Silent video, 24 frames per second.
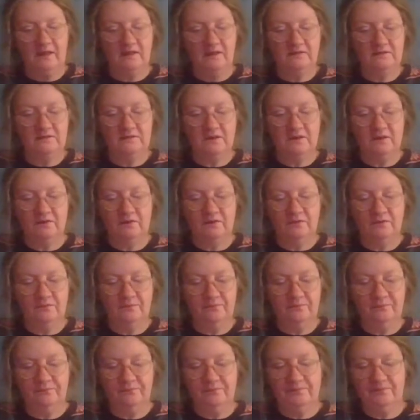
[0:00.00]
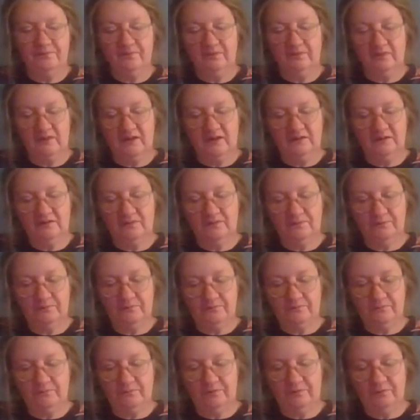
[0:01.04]
So that's
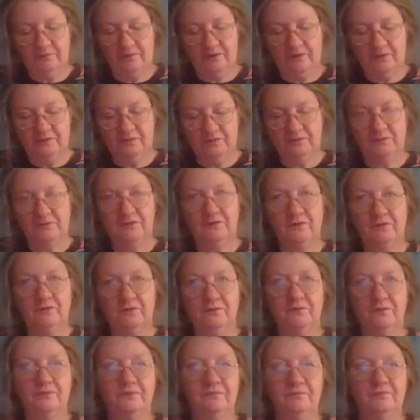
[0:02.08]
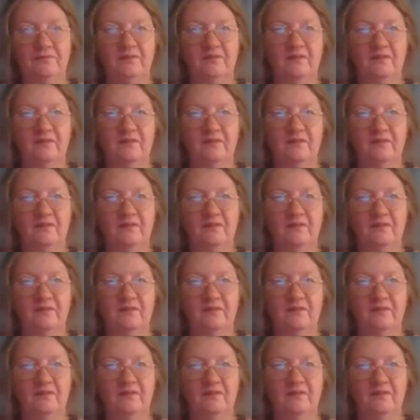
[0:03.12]
what we are going to do.